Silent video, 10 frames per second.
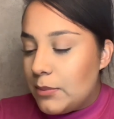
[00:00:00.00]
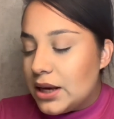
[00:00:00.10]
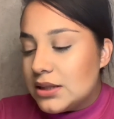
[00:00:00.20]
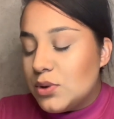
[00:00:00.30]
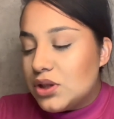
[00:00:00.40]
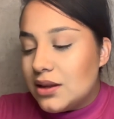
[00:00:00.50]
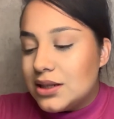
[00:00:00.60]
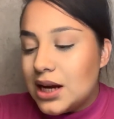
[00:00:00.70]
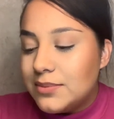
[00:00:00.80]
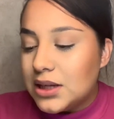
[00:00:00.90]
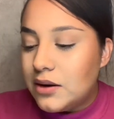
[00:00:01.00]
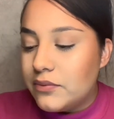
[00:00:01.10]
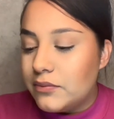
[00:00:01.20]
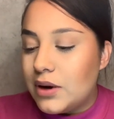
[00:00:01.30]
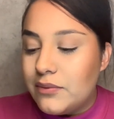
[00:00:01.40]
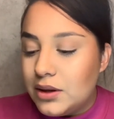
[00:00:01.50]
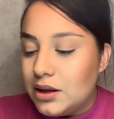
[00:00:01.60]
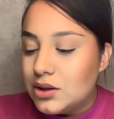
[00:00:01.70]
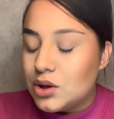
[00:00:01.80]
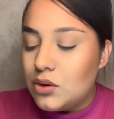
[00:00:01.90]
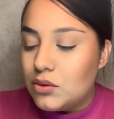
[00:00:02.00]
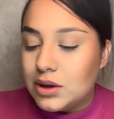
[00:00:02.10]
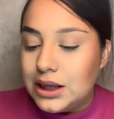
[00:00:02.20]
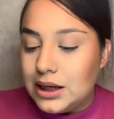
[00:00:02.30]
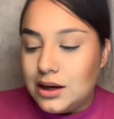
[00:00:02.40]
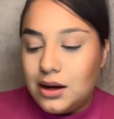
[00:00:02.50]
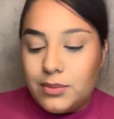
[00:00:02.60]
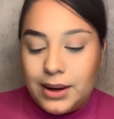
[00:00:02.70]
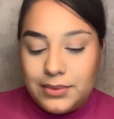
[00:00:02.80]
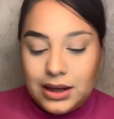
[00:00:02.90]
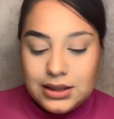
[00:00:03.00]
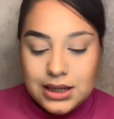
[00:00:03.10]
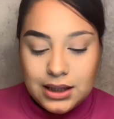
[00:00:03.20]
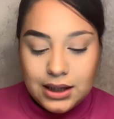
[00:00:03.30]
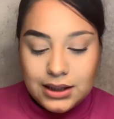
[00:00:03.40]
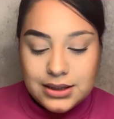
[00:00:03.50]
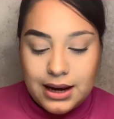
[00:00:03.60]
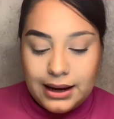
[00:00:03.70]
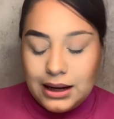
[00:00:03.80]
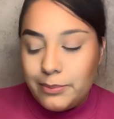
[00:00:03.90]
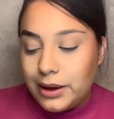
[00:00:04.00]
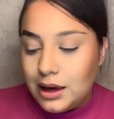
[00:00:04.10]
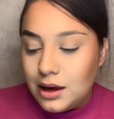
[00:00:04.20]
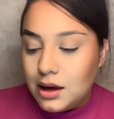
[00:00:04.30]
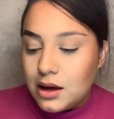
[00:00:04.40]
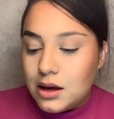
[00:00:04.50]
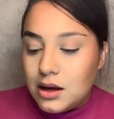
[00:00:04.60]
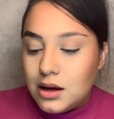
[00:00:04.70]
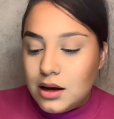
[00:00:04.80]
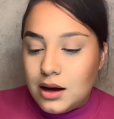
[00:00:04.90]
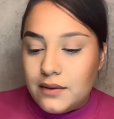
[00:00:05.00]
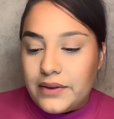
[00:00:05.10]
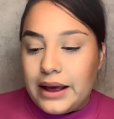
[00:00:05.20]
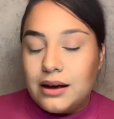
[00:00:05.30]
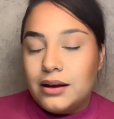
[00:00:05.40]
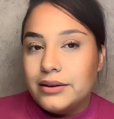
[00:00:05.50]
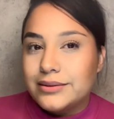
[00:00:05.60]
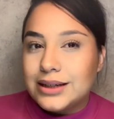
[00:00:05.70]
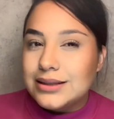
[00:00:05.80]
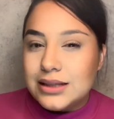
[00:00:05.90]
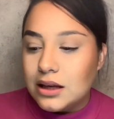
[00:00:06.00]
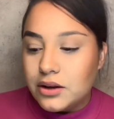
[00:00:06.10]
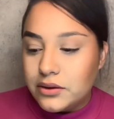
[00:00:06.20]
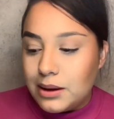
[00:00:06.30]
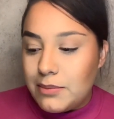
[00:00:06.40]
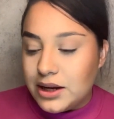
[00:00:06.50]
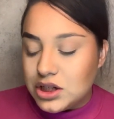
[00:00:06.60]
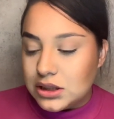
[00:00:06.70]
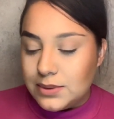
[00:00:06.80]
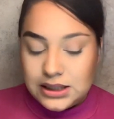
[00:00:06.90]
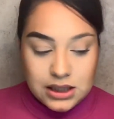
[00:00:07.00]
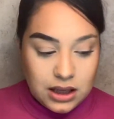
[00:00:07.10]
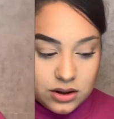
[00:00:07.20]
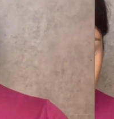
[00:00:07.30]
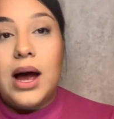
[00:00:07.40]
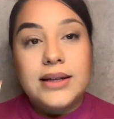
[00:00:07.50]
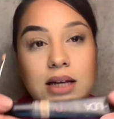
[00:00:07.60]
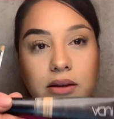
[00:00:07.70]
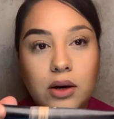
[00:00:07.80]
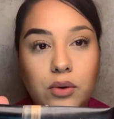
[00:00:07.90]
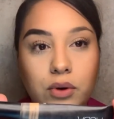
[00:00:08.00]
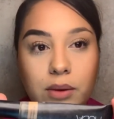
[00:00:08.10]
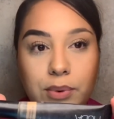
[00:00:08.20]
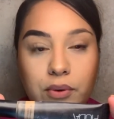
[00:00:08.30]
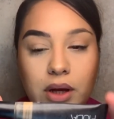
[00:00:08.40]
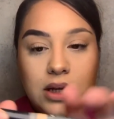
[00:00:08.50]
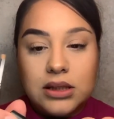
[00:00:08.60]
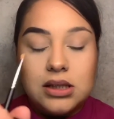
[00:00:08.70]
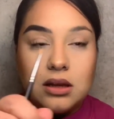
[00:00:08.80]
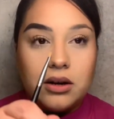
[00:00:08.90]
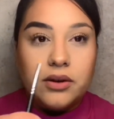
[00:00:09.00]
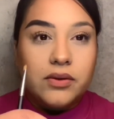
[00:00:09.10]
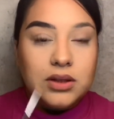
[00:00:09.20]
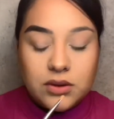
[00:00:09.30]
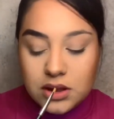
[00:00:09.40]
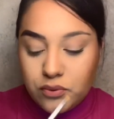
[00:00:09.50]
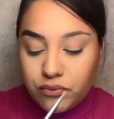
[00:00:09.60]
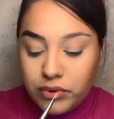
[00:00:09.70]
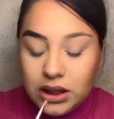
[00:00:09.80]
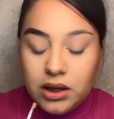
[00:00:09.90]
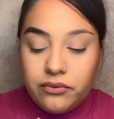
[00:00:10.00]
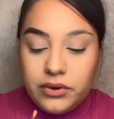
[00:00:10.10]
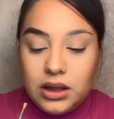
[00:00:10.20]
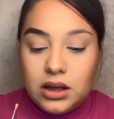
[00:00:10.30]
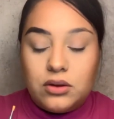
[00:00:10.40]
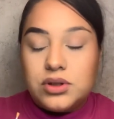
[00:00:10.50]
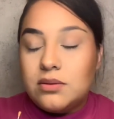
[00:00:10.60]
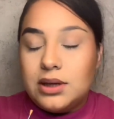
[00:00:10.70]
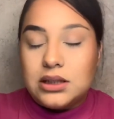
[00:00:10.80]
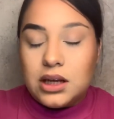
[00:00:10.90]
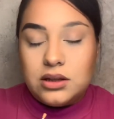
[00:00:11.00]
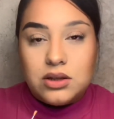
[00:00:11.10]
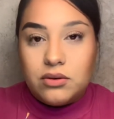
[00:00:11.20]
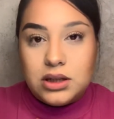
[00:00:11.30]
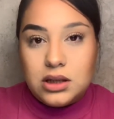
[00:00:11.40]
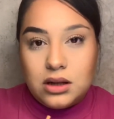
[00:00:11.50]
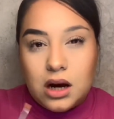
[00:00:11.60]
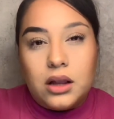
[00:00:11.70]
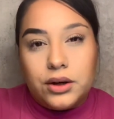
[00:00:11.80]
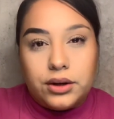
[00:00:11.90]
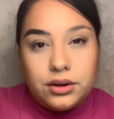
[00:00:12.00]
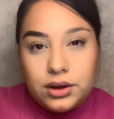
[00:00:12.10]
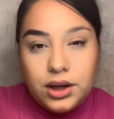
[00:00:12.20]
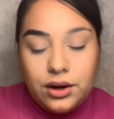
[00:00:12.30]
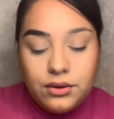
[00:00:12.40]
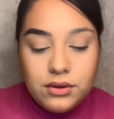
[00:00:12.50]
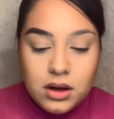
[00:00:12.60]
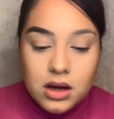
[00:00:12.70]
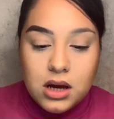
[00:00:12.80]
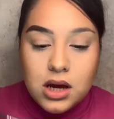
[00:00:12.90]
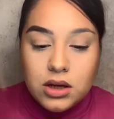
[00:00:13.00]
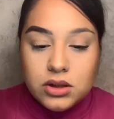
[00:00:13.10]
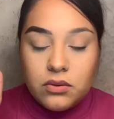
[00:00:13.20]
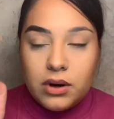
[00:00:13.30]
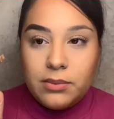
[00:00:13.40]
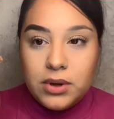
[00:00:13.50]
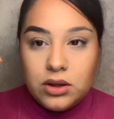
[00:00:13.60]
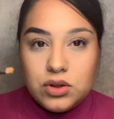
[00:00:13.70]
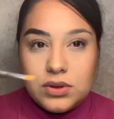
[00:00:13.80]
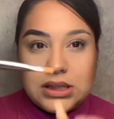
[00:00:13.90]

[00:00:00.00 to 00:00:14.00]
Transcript: because most of the times I really don't clean it up. I mean, I take like a tiny bit of like a concealer that matches my skin. So I take the Huda Beauty concealer. This one's really close to my skin tone. It's in the color Cookie Dough. So what I'm gonna do